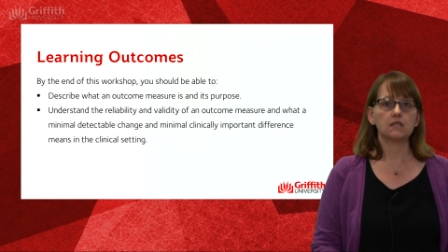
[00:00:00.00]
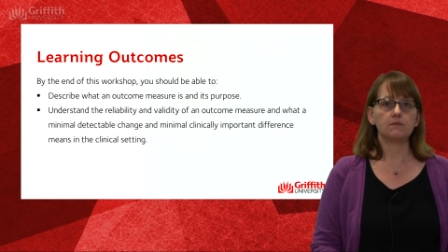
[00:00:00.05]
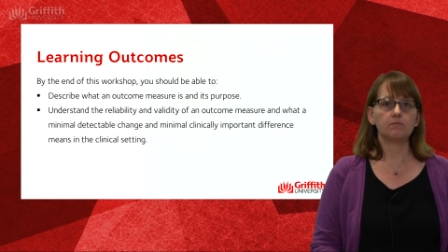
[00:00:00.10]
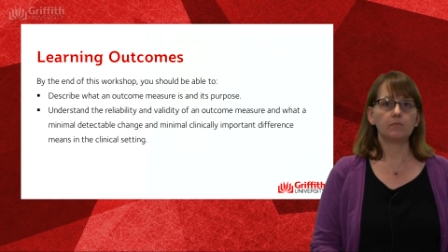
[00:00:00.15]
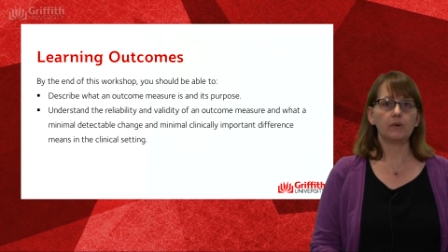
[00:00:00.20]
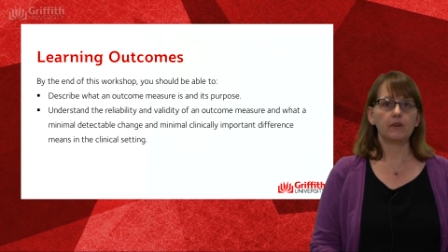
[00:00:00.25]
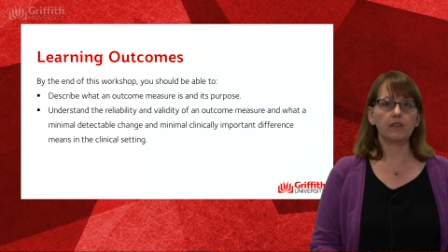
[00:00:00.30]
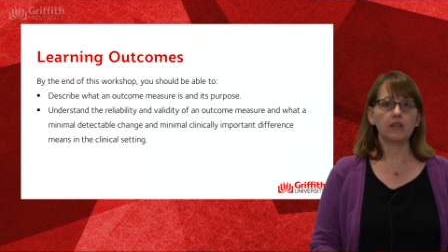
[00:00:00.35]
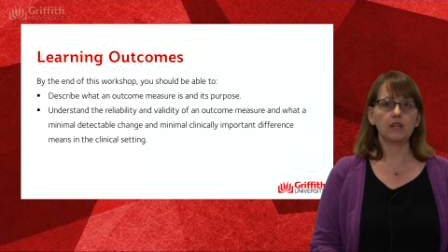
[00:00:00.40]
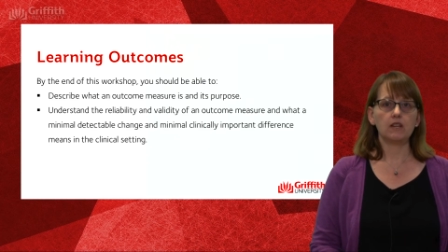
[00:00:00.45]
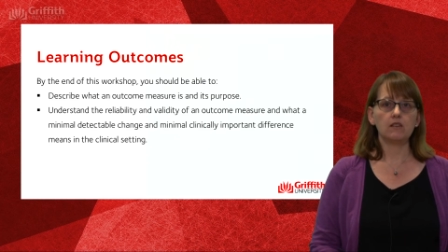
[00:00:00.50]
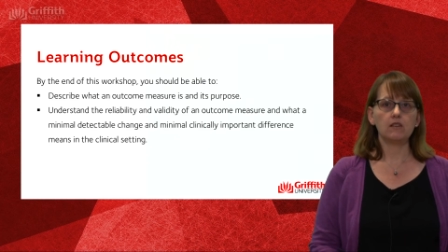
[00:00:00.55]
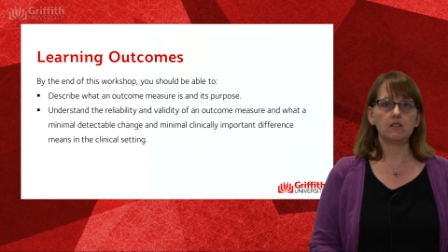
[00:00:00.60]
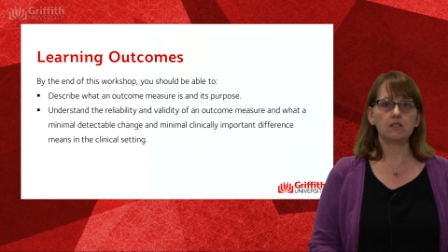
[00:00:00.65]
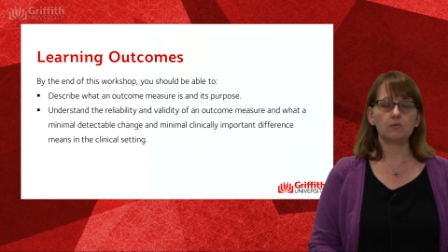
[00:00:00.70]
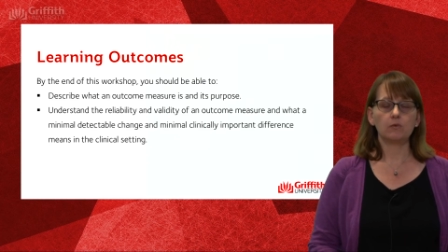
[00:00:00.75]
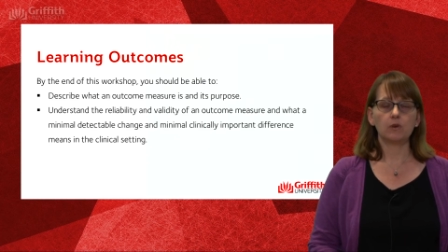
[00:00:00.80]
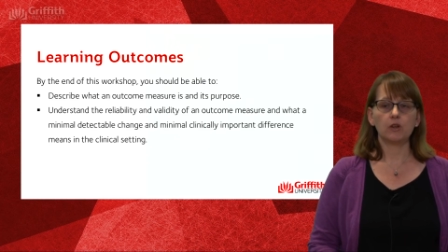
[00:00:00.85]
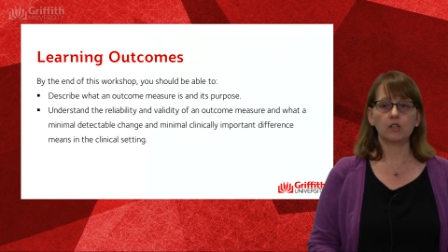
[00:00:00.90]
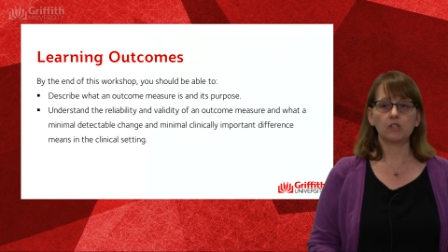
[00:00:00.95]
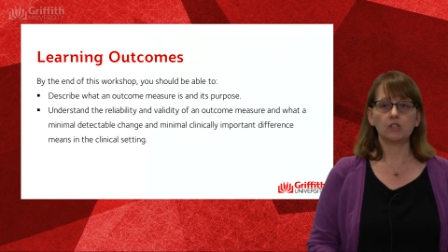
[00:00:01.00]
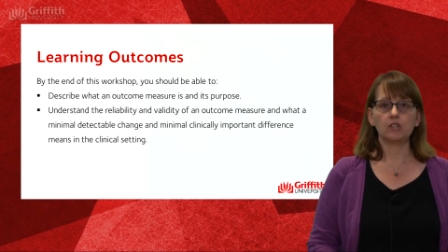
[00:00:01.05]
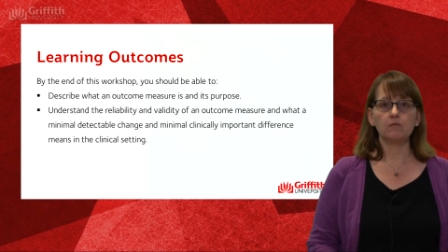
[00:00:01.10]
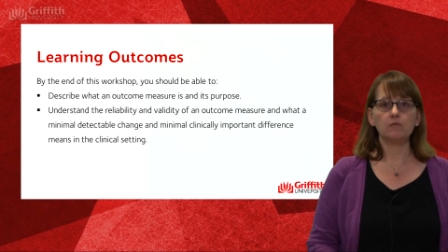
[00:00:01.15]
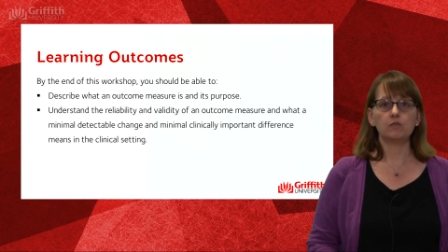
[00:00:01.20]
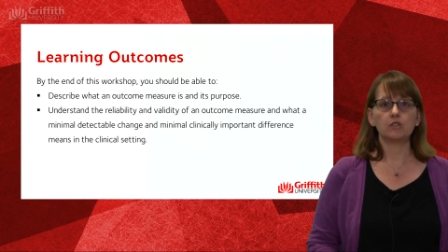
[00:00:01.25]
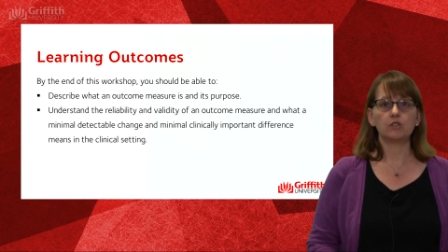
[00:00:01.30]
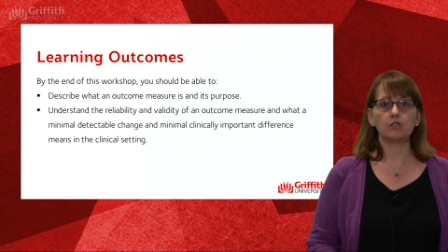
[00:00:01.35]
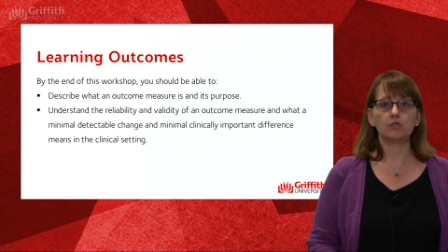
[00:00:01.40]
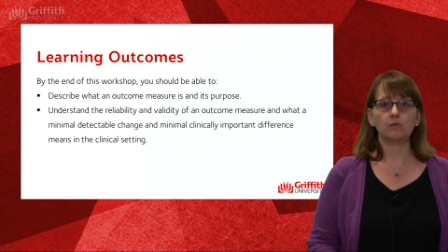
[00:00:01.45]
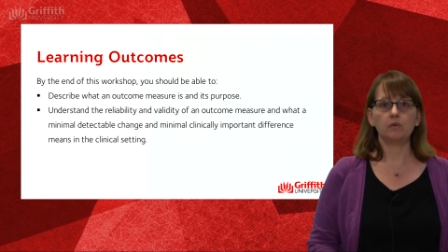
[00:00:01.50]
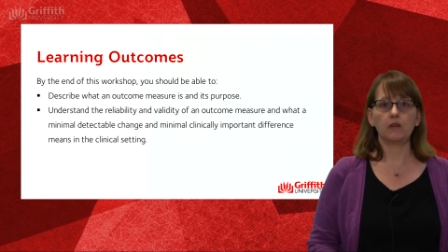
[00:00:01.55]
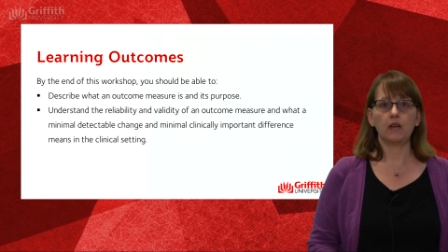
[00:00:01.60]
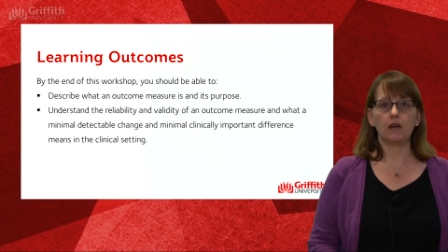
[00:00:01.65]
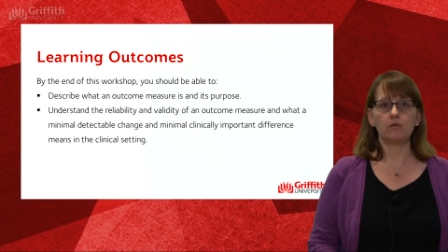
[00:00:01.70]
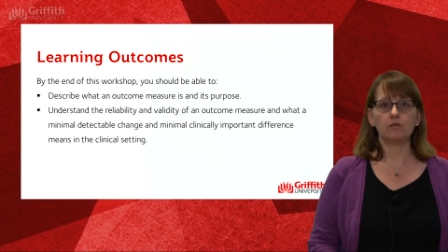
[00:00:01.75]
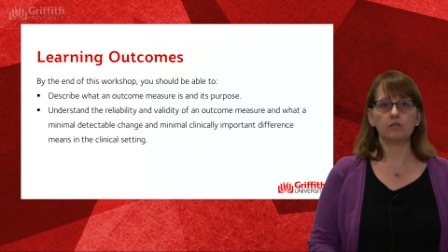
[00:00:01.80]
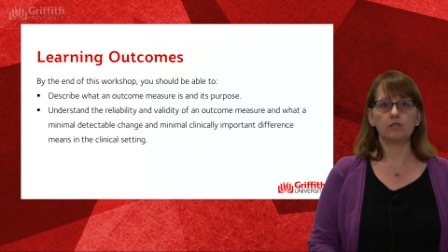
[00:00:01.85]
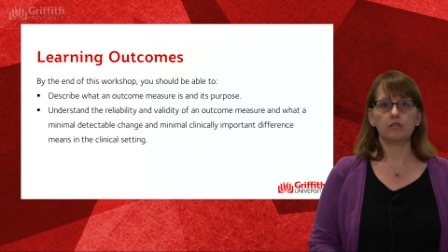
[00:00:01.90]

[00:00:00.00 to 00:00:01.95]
By the end of this workshop you should be able